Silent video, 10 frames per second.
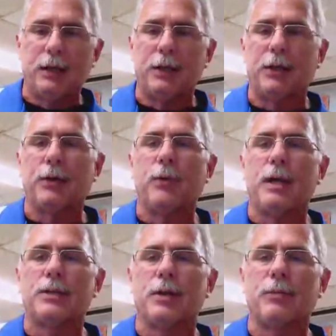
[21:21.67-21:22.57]
You can
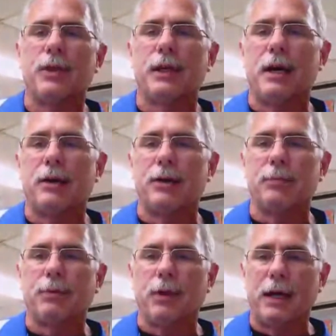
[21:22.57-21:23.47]
write something down in
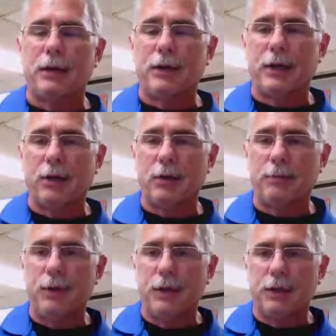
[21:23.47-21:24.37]
your planner to
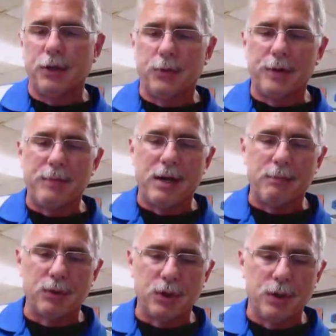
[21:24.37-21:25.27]
help you
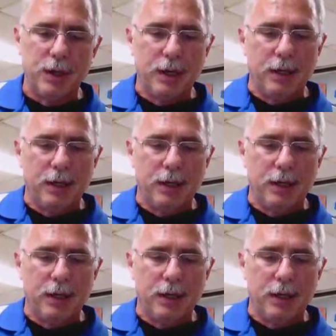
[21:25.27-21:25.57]
remember